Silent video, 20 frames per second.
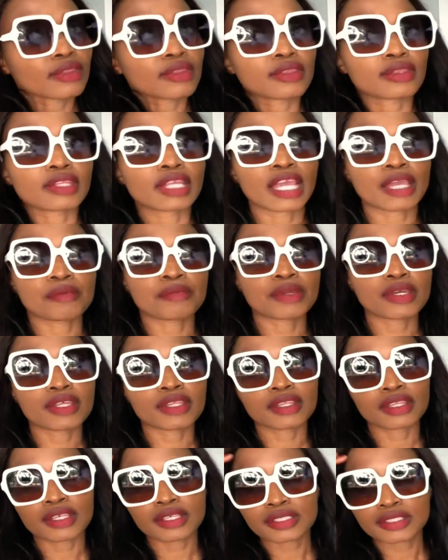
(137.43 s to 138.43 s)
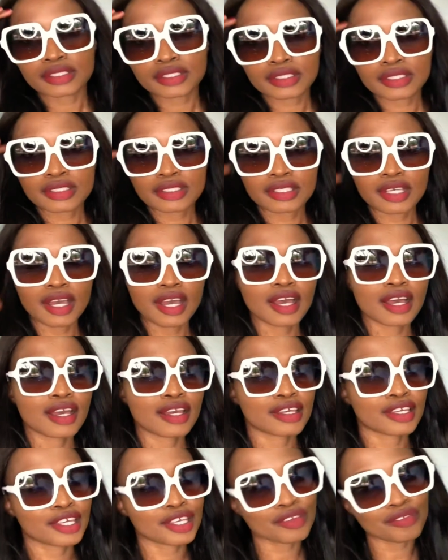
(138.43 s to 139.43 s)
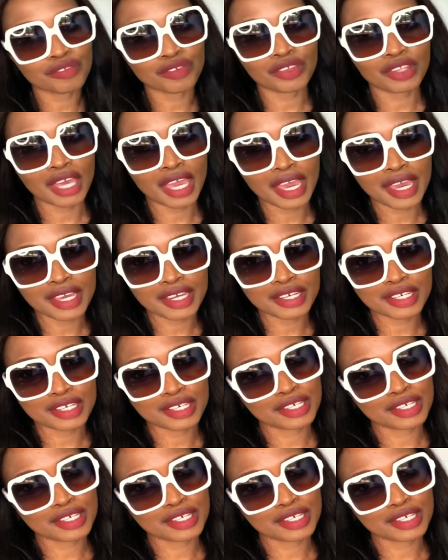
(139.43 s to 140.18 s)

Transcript: I mean, they just give you that,